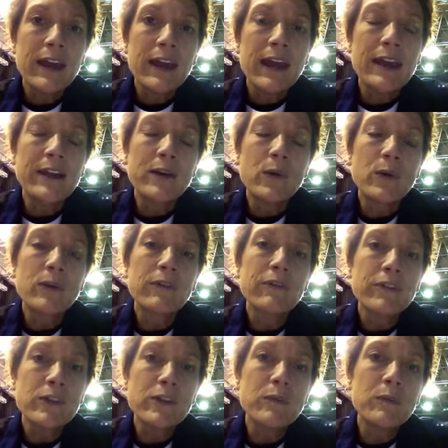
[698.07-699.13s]
and in order
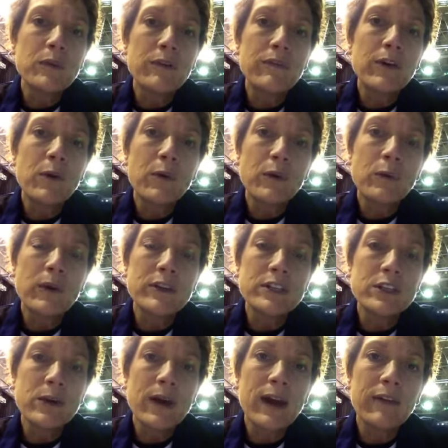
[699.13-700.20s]
for you to move forward, what do
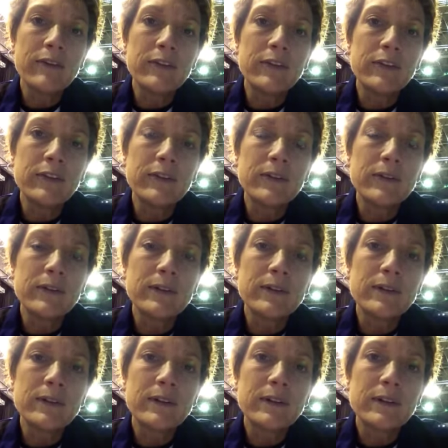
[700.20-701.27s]
you have to do?
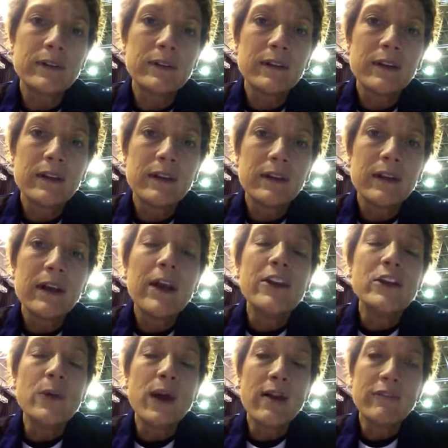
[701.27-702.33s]

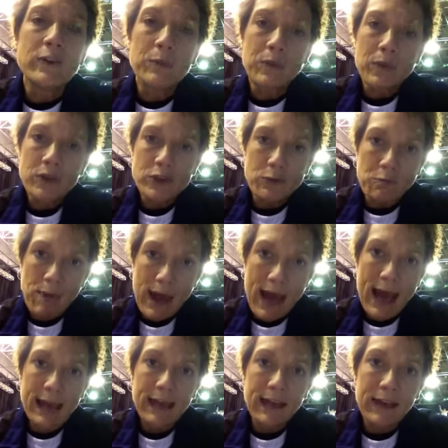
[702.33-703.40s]
You have to push
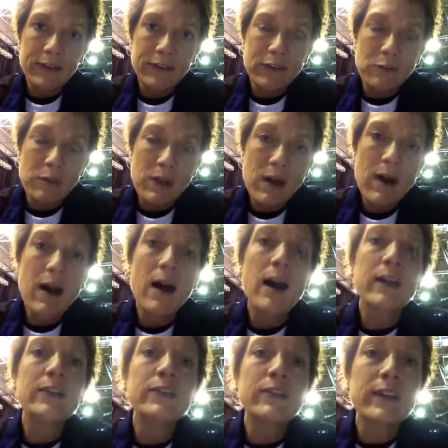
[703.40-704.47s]
back against the
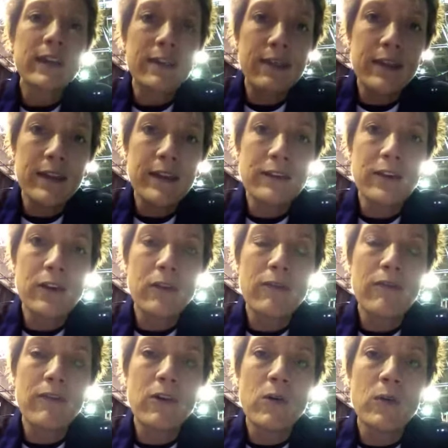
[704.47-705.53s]
blocks and then go
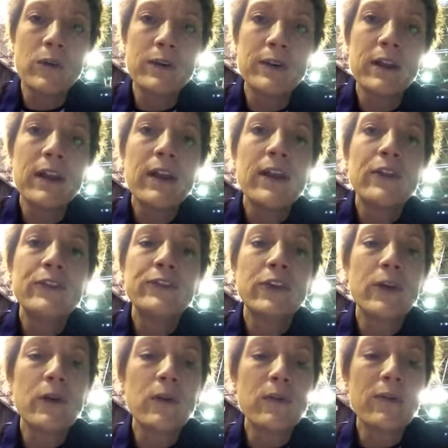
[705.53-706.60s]
forward.
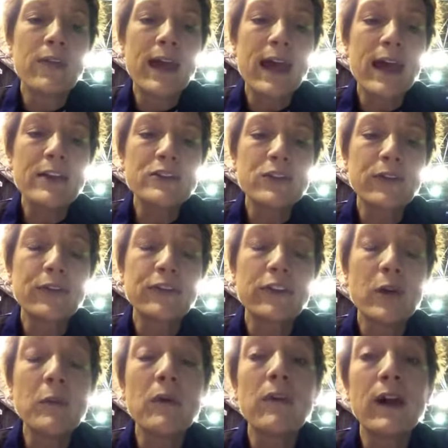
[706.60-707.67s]
So that just
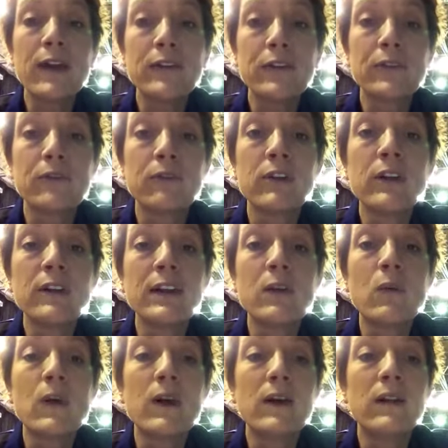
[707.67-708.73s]
summarizes really
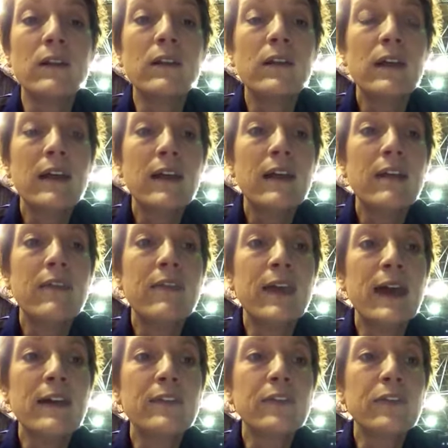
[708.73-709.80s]
well
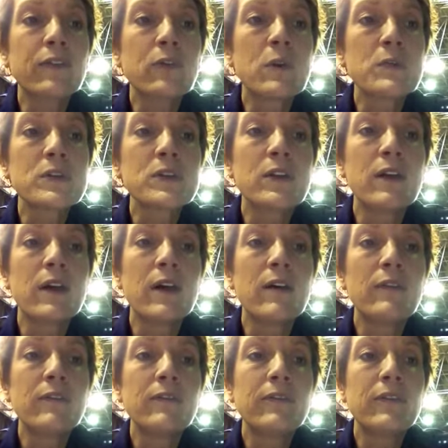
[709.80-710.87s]
that description of